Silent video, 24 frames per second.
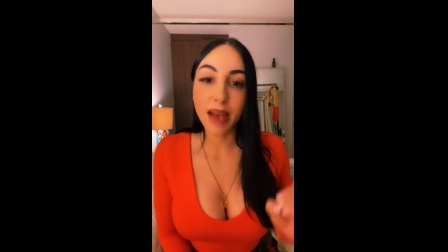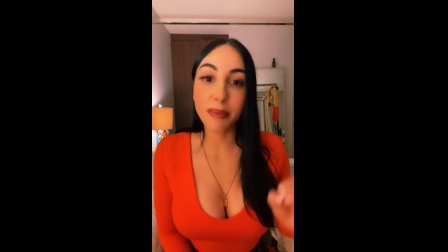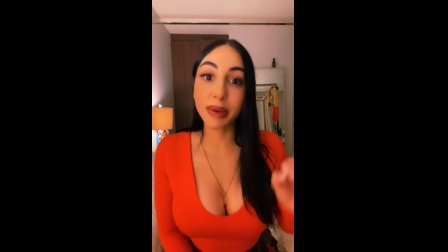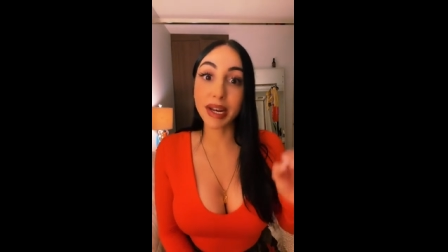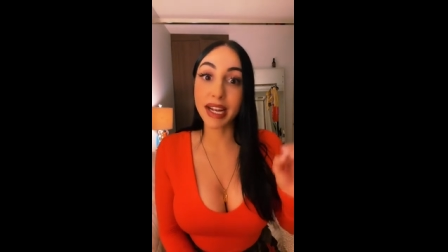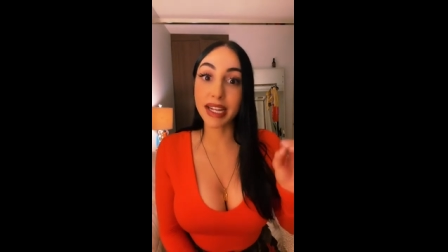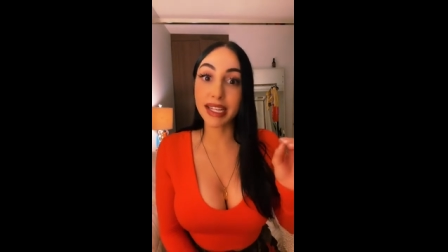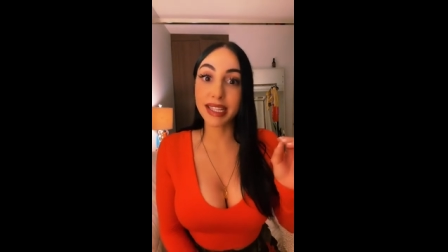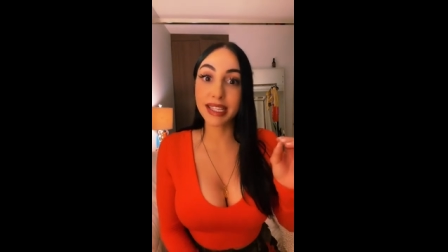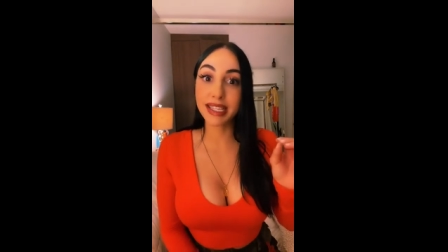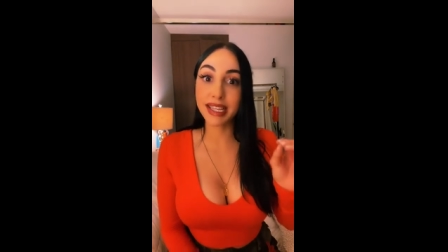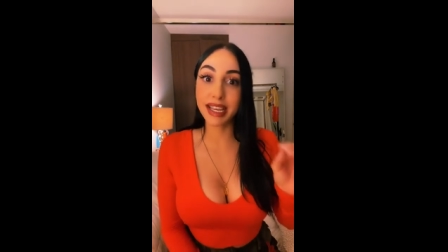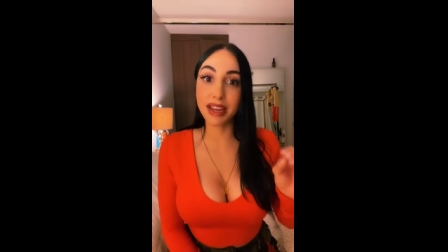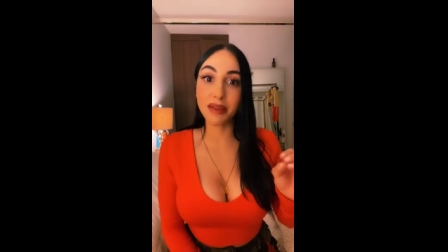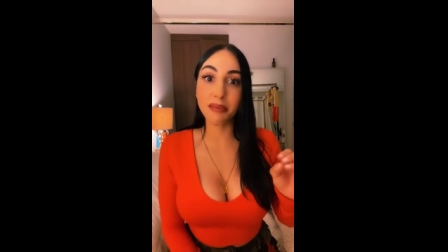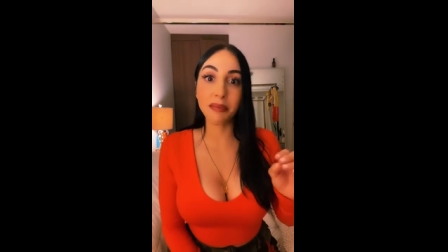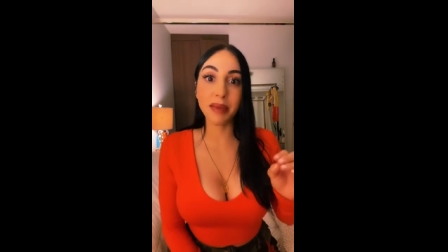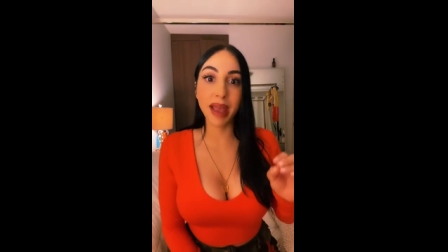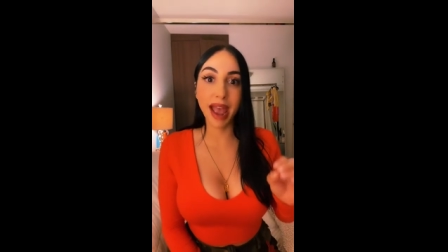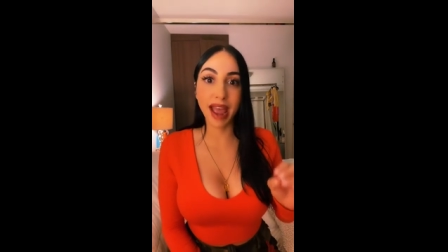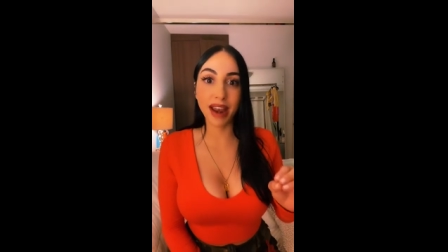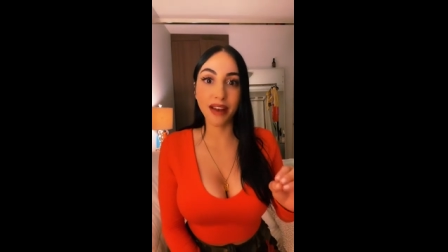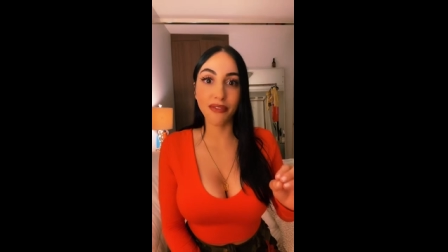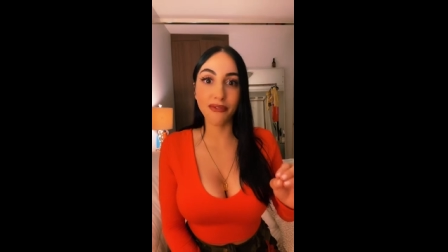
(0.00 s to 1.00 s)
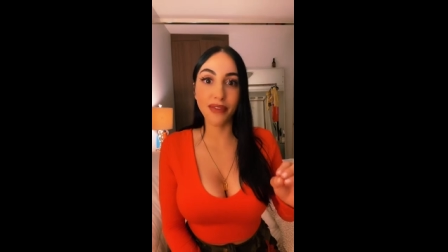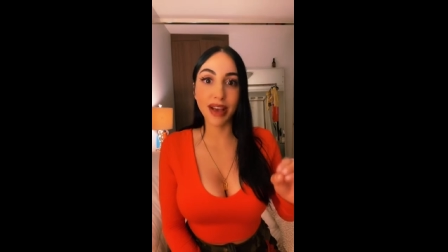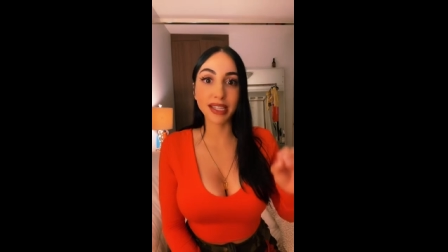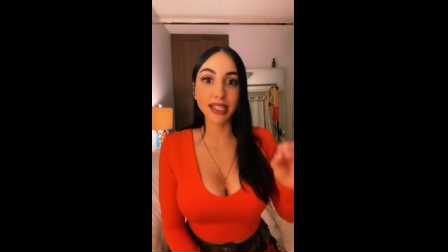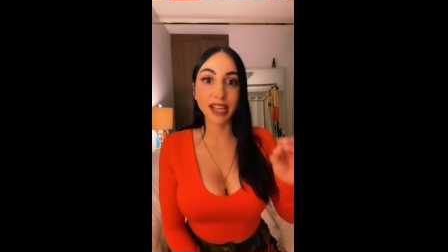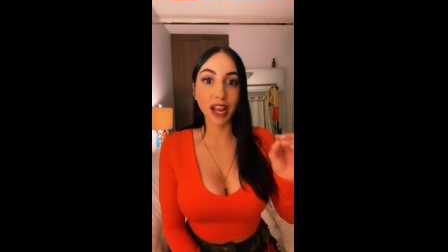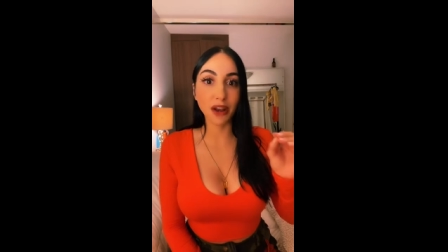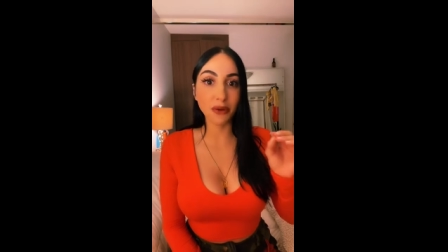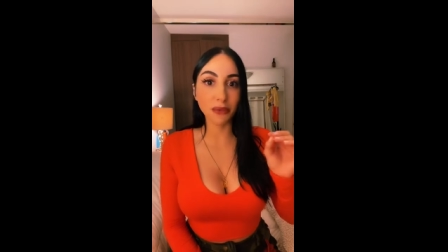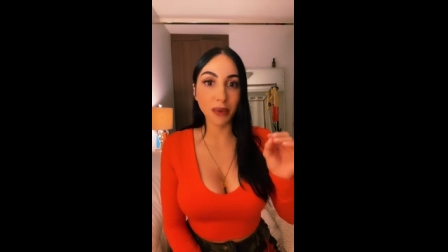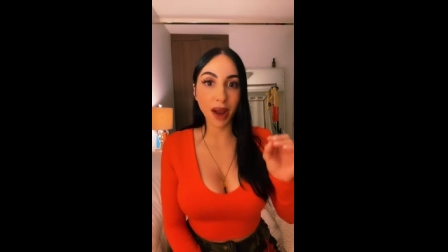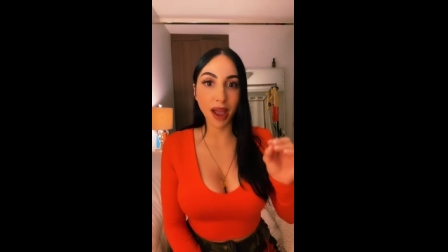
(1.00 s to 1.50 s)
But it did
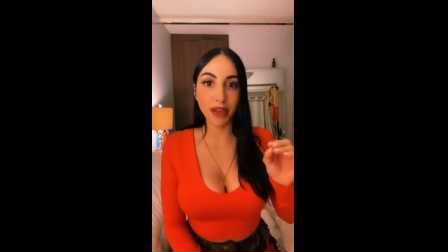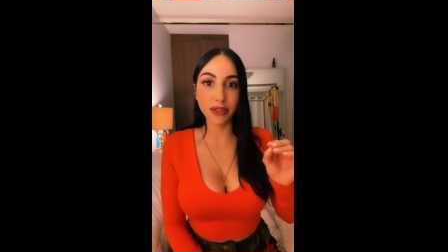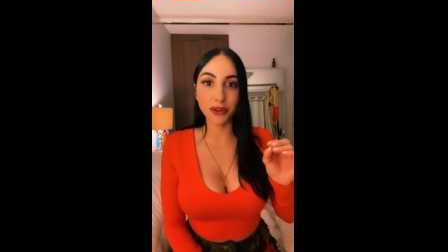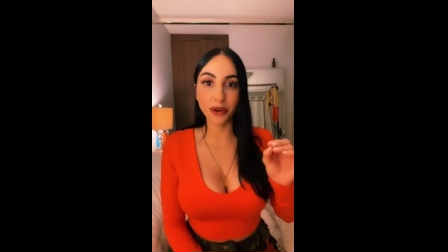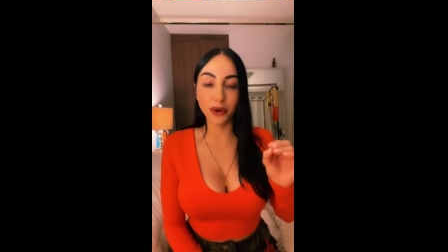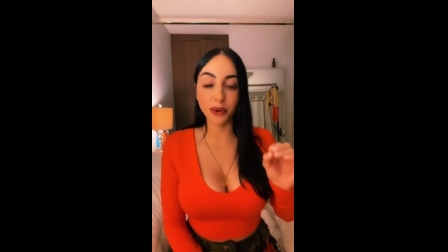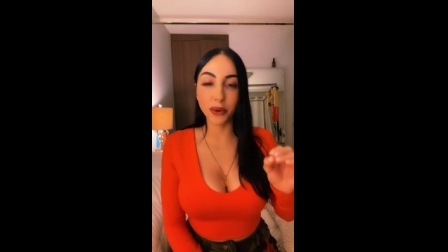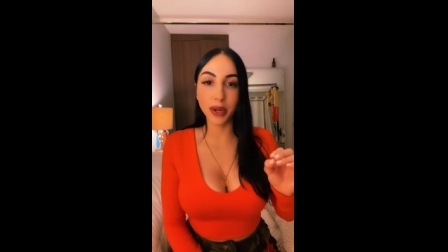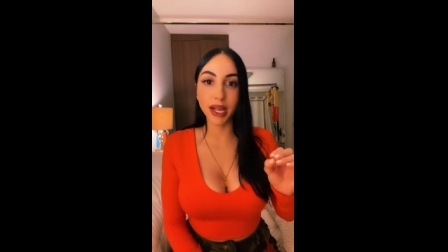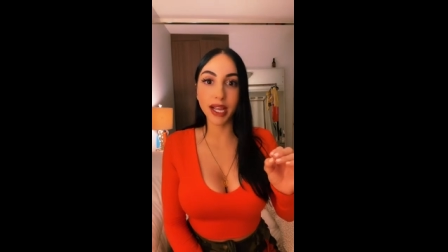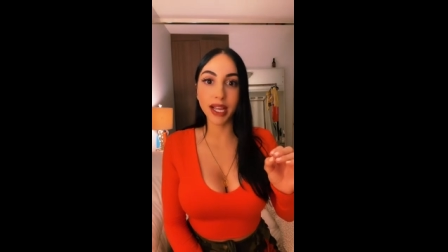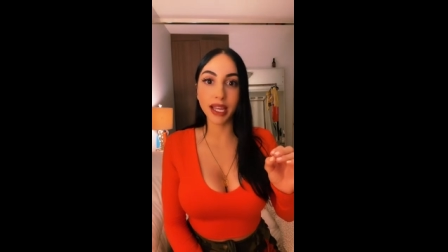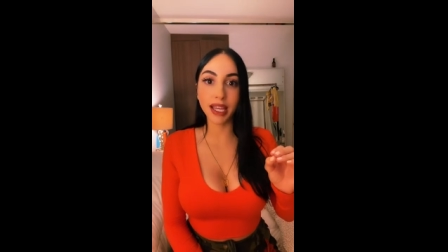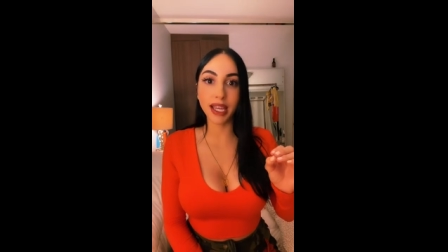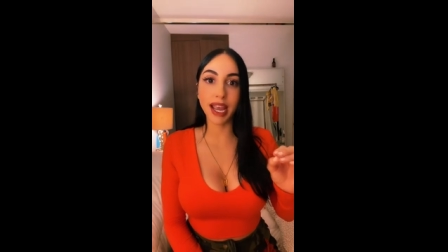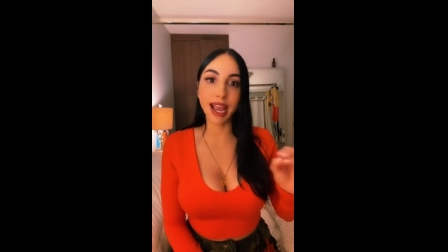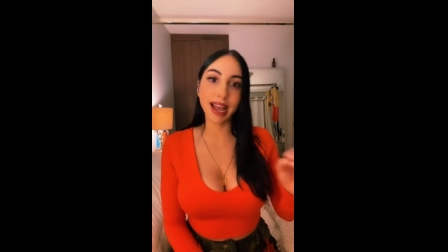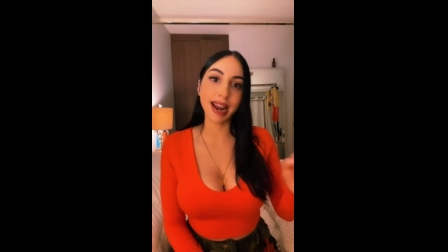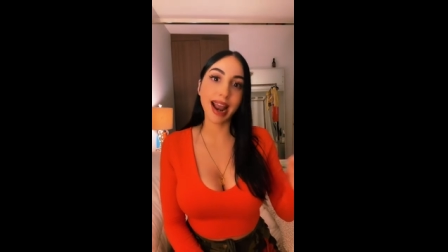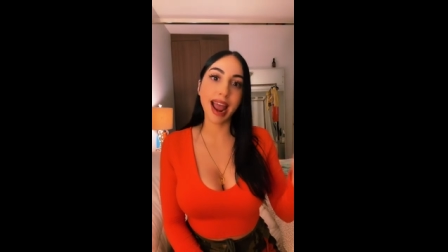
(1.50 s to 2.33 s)
manifest, and rather quickly,